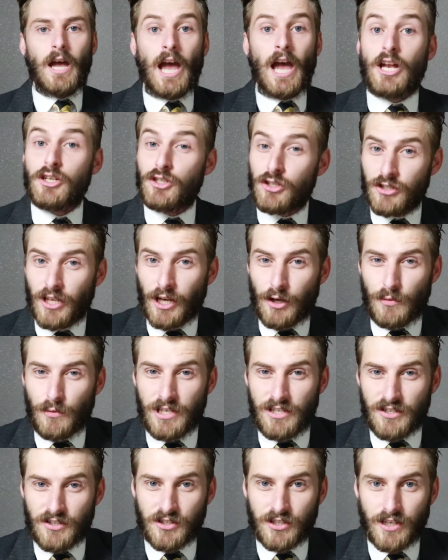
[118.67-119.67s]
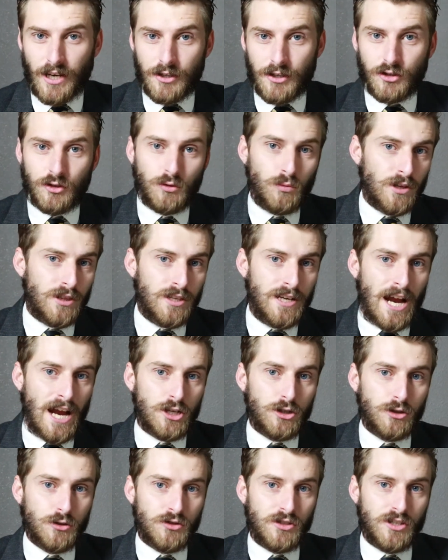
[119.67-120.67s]
And just like we discussed with
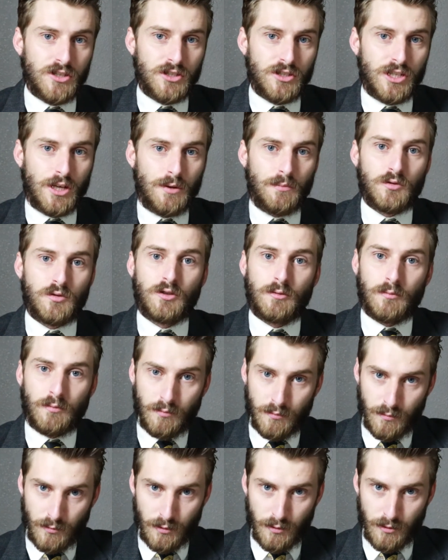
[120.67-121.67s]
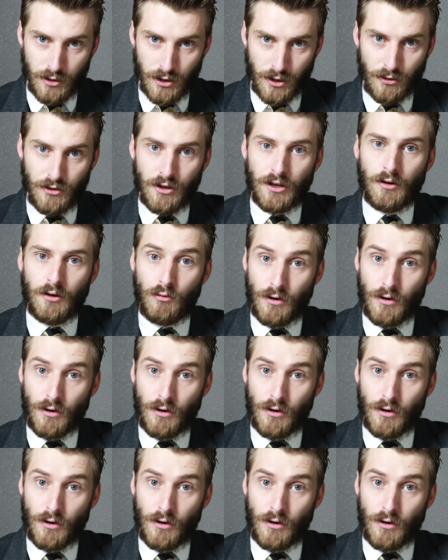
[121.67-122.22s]
natural systems, the